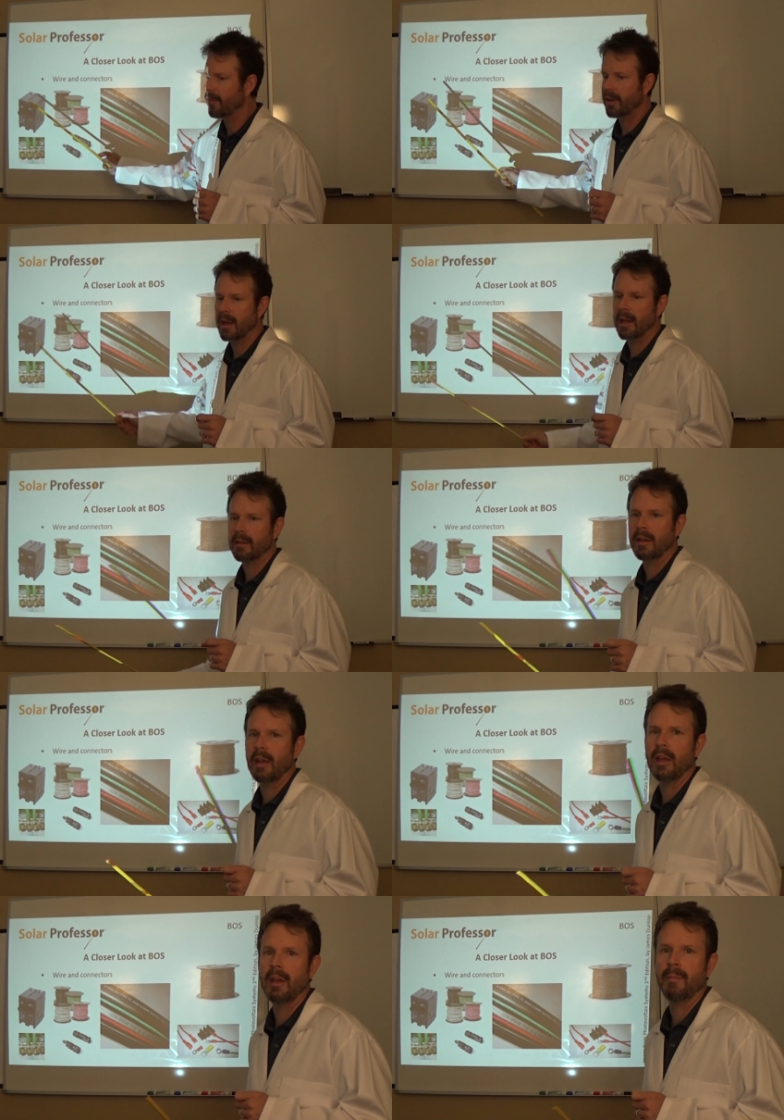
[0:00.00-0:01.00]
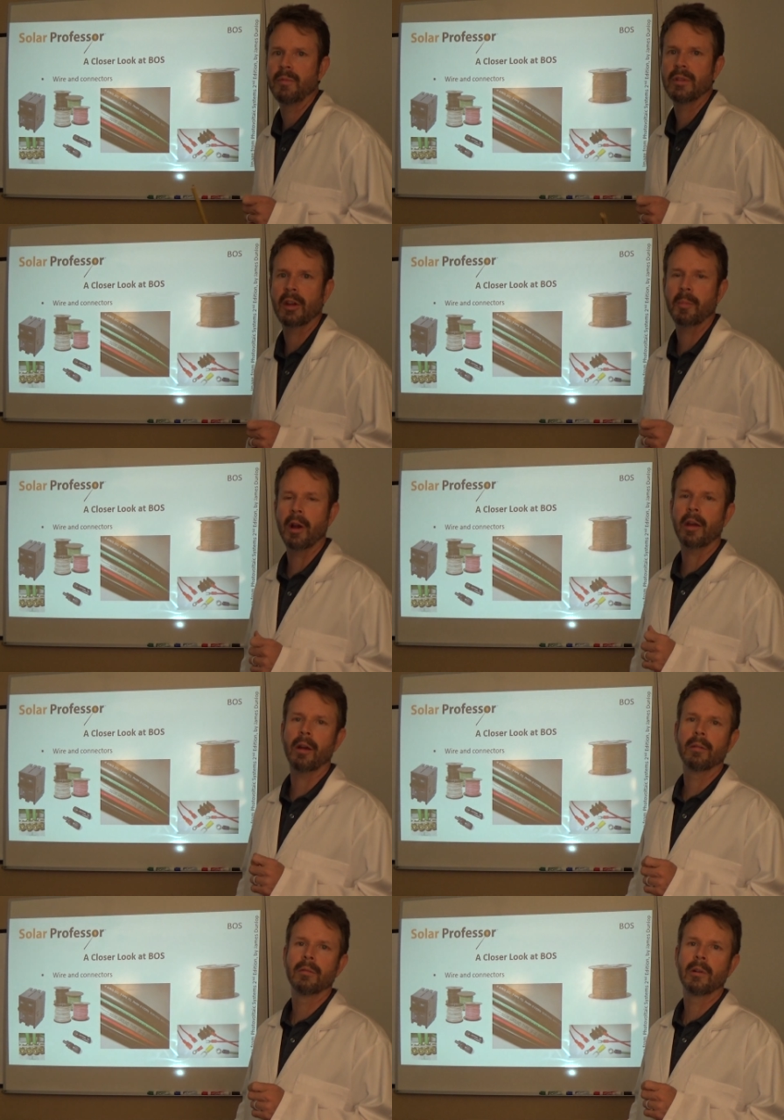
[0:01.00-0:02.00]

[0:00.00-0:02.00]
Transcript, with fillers: forget the circuit breaker.